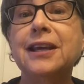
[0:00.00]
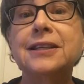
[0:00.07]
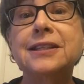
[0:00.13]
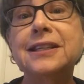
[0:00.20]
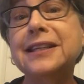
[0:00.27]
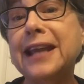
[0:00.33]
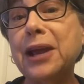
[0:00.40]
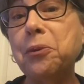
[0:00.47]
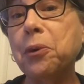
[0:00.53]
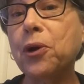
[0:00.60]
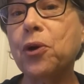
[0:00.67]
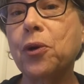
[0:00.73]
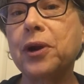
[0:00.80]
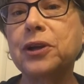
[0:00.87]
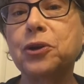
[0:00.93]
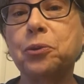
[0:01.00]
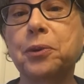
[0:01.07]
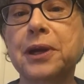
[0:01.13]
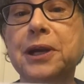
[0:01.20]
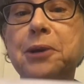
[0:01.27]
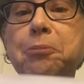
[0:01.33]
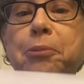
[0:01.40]
Today we're going to
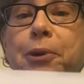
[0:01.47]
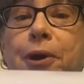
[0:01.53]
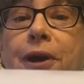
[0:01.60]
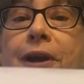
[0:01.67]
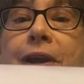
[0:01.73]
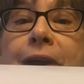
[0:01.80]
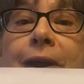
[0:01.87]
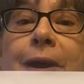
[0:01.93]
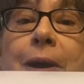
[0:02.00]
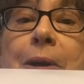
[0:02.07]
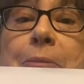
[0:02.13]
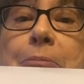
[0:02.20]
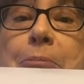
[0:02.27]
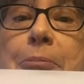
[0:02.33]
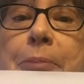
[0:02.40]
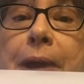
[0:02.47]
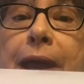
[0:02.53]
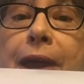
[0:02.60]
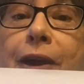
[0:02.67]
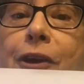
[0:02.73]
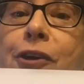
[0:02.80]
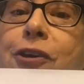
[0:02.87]
read a book,
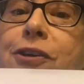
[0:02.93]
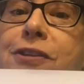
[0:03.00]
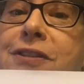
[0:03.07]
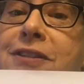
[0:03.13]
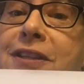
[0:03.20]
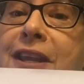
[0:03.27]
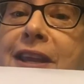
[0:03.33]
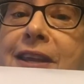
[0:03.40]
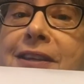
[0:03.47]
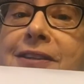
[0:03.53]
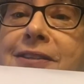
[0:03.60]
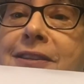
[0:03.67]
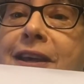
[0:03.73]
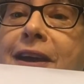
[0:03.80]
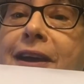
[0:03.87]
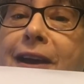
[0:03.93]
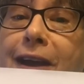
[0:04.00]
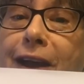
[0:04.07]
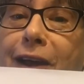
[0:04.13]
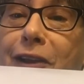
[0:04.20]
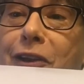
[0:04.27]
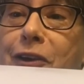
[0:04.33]
Bear Sees
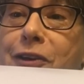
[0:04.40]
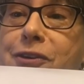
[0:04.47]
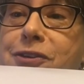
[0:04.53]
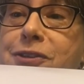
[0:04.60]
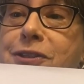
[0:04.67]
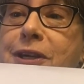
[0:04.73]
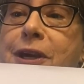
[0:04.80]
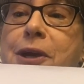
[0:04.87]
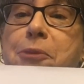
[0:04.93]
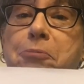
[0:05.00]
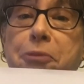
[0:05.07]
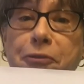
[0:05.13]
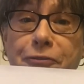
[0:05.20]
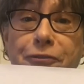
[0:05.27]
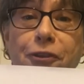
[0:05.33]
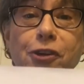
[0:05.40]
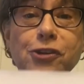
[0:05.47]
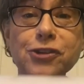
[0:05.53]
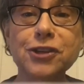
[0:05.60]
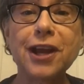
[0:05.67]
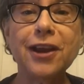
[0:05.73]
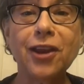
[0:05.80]
Colors. But
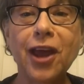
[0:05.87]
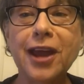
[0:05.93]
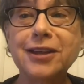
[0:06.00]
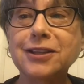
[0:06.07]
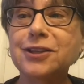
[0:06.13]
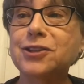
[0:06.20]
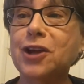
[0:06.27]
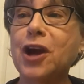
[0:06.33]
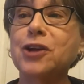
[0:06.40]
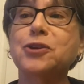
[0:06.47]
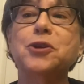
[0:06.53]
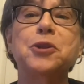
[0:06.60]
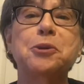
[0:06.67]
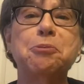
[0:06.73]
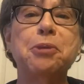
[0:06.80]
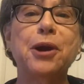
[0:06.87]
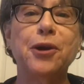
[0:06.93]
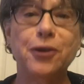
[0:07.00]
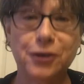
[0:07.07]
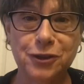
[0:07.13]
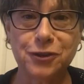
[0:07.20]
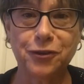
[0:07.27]
first I'd like to talk to the
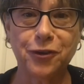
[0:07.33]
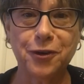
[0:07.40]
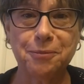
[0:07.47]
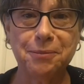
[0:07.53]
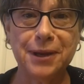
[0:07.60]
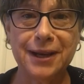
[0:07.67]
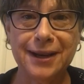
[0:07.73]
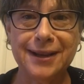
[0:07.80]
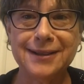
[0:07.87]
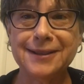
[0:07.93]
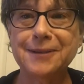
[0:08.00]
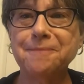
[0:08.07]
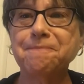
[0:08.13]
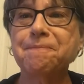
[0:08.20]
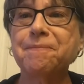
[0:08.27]
parents for a minute.